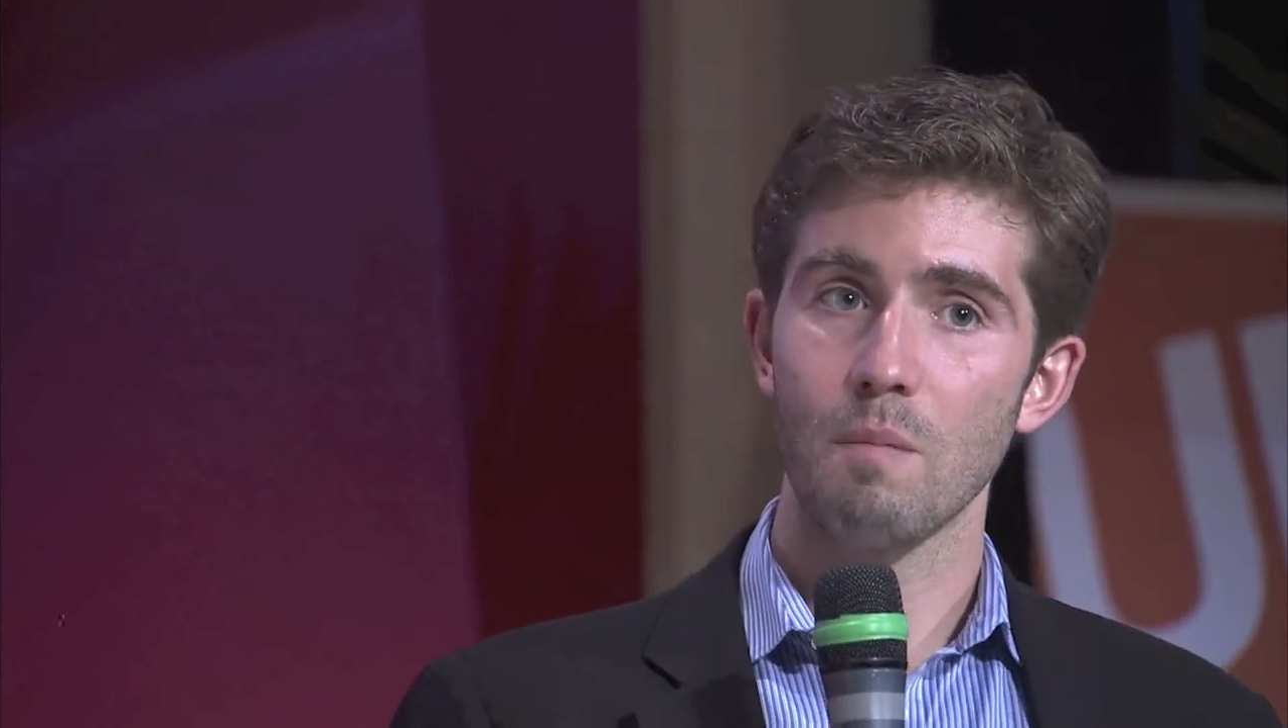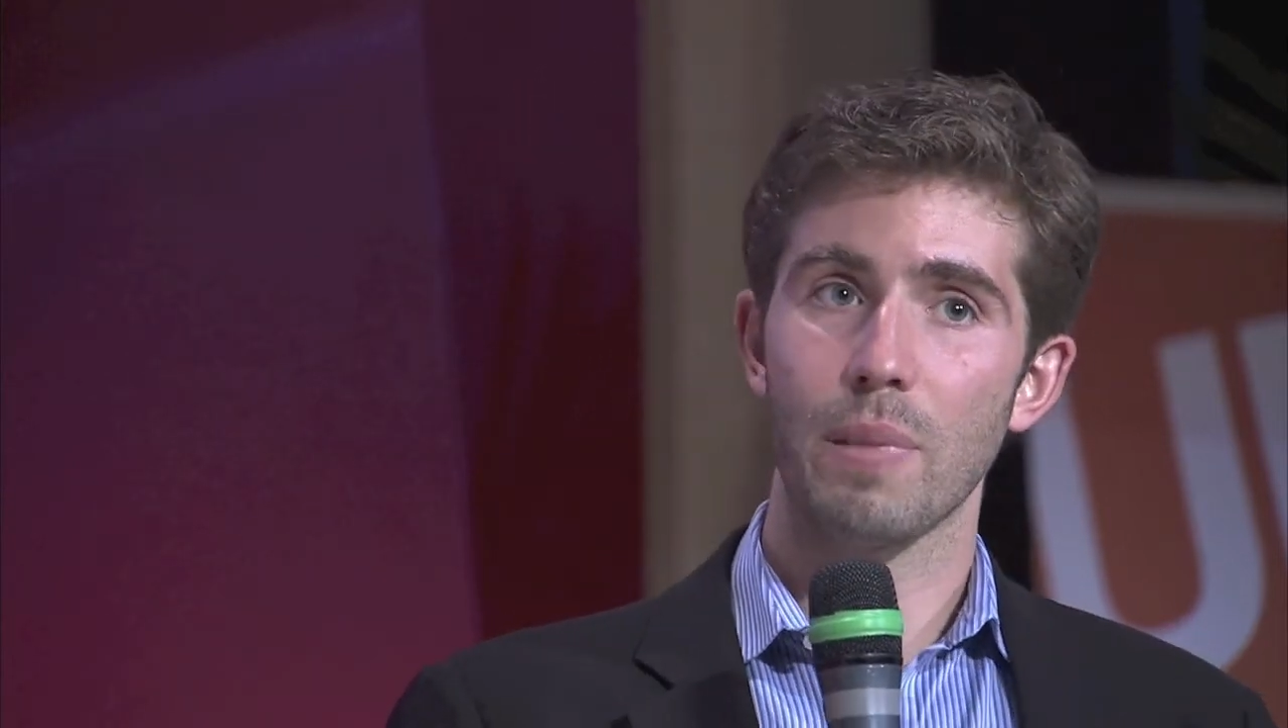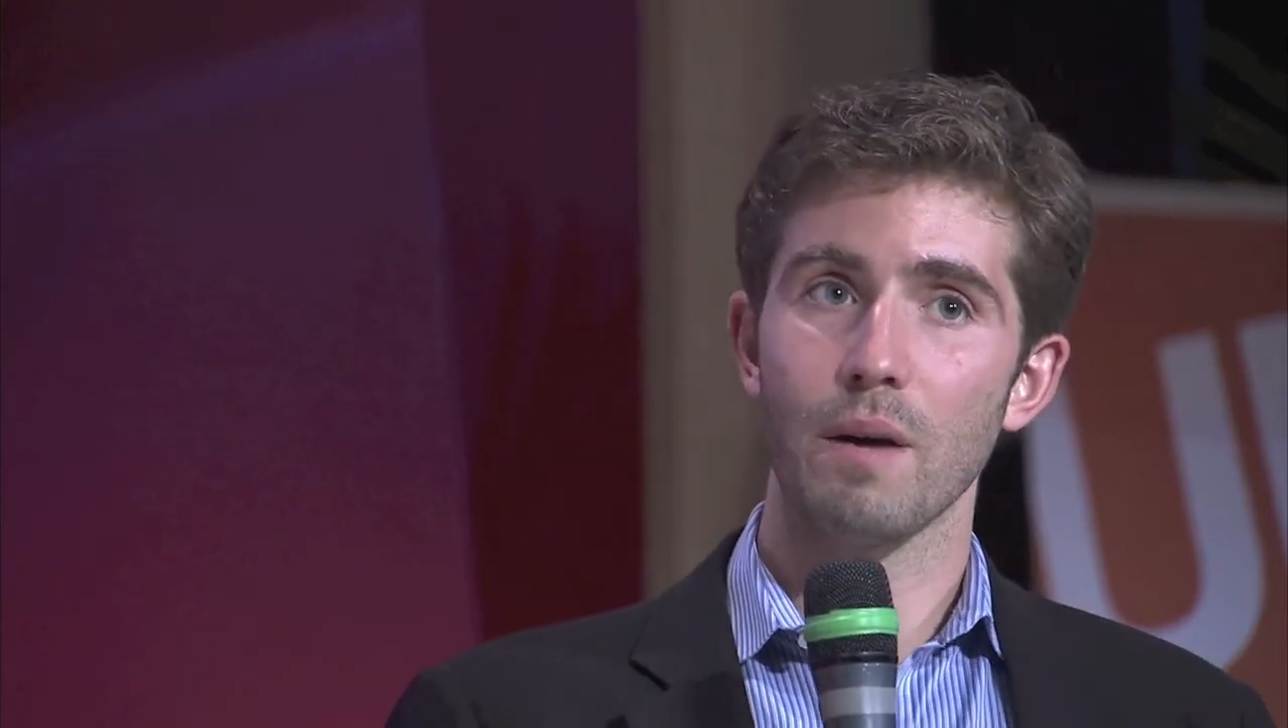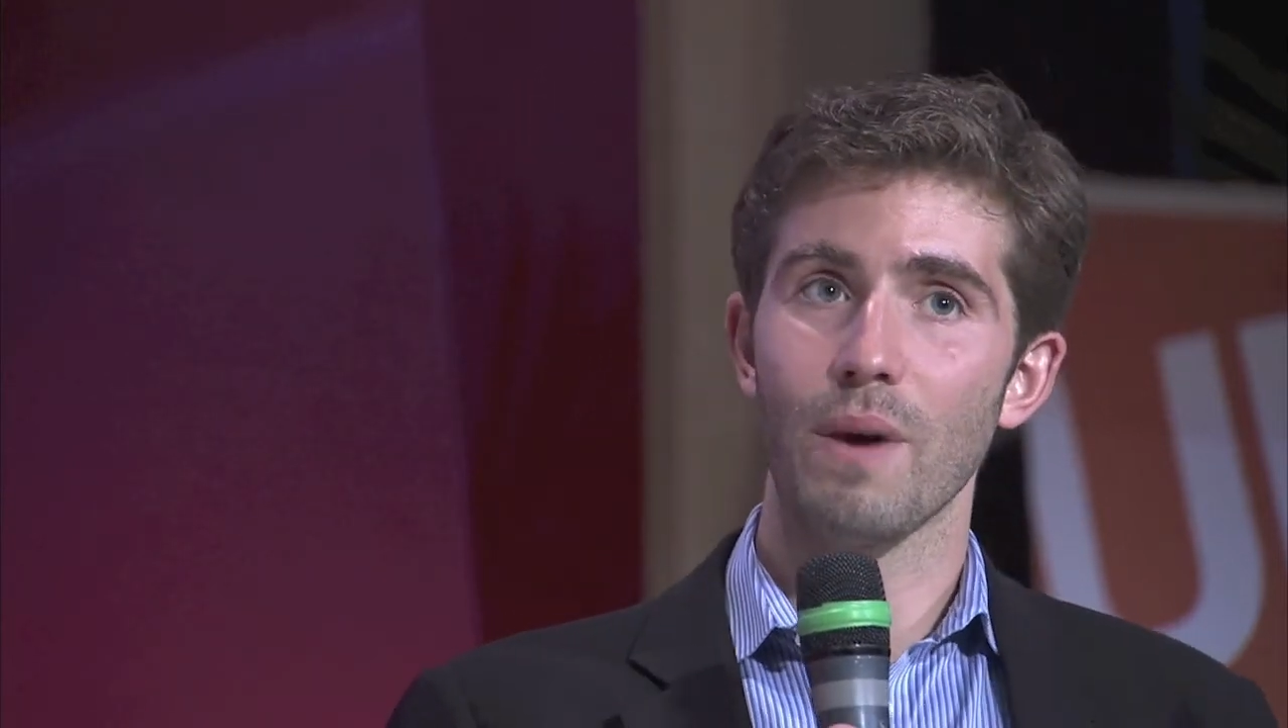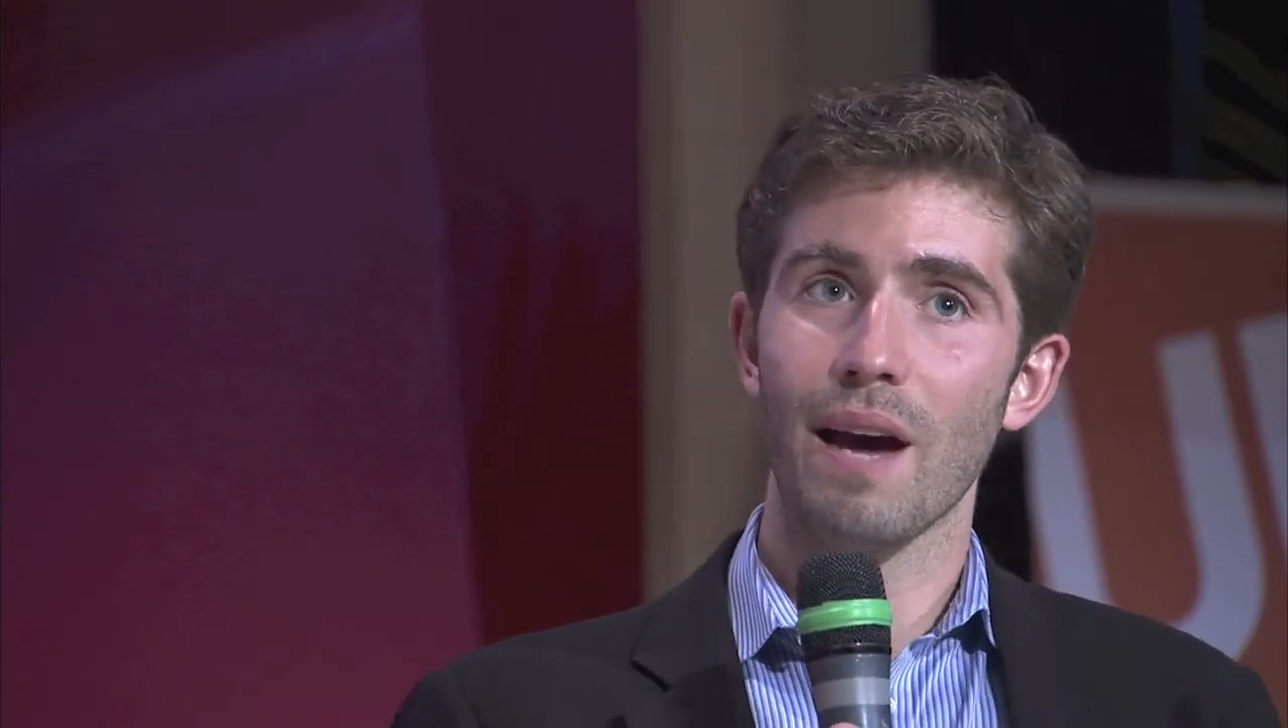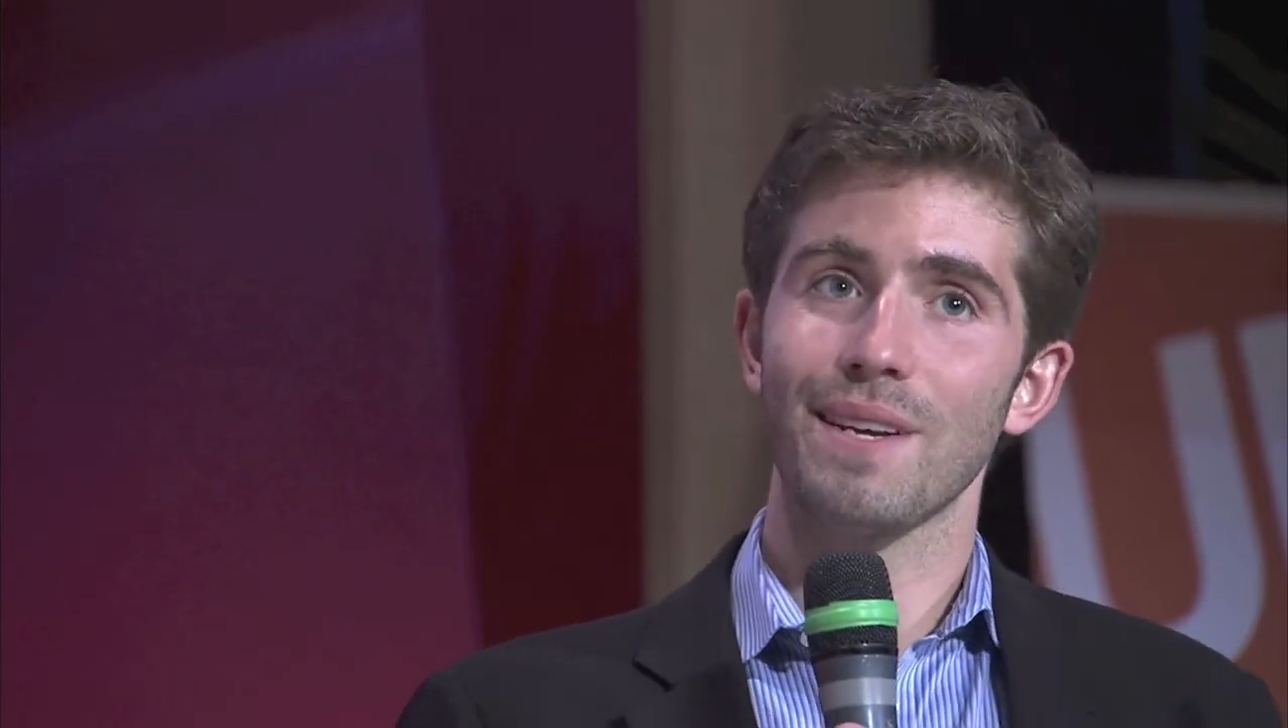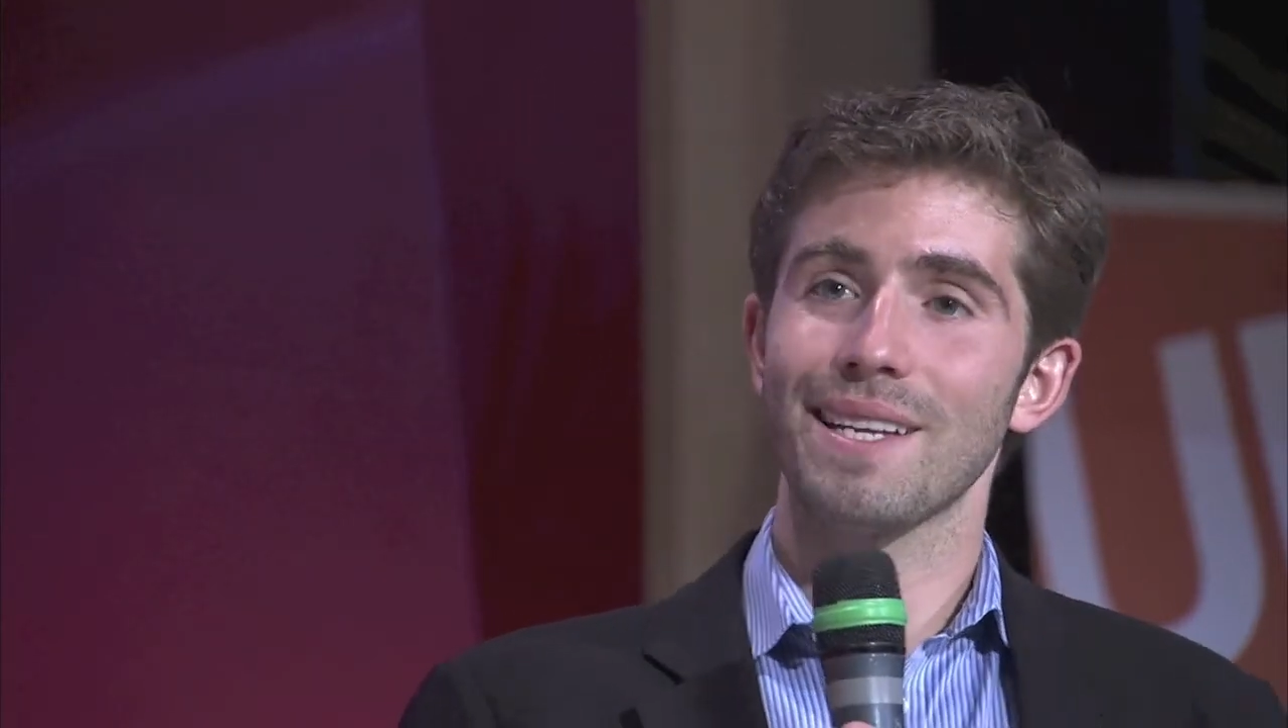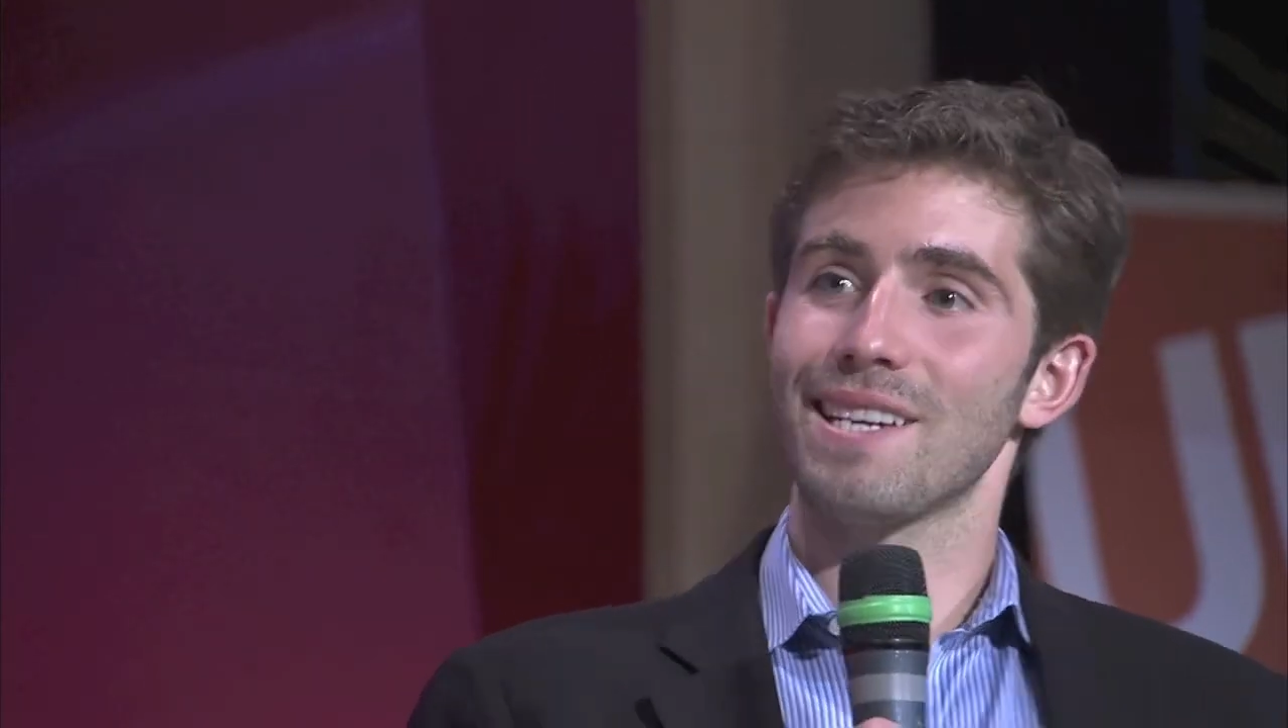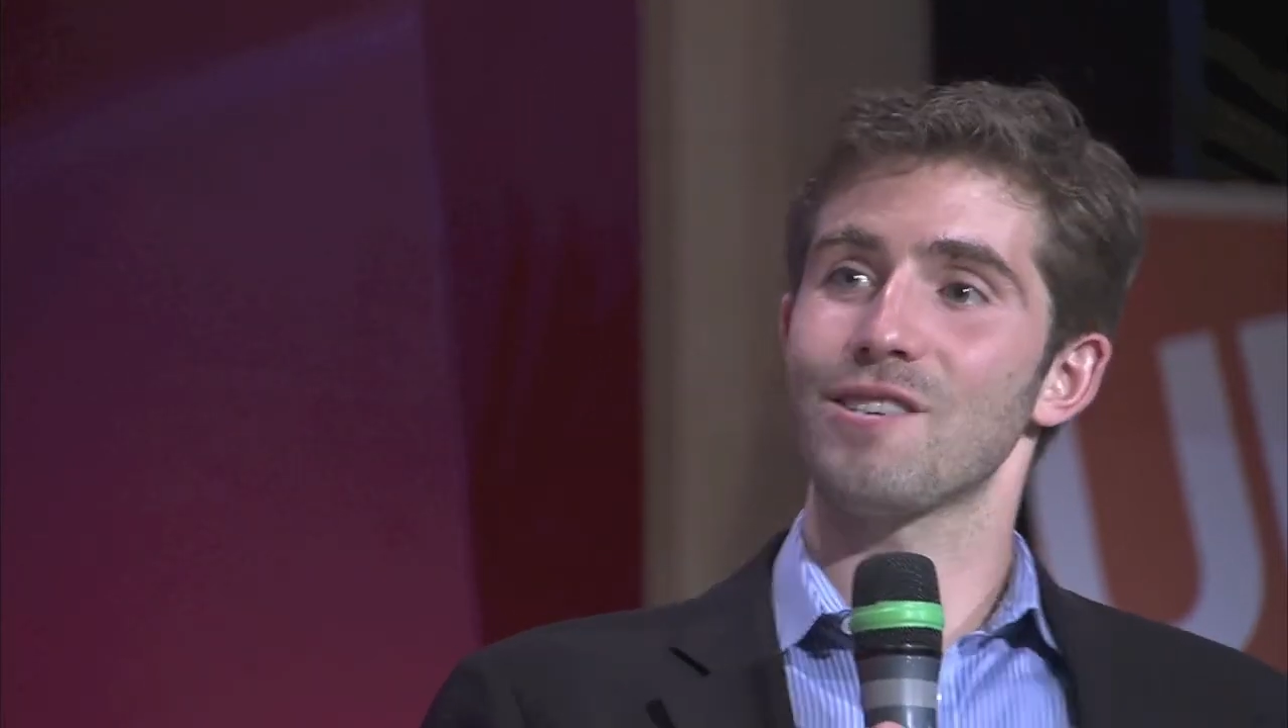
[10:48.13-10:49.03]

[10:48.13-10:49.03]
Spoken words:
but we have to get the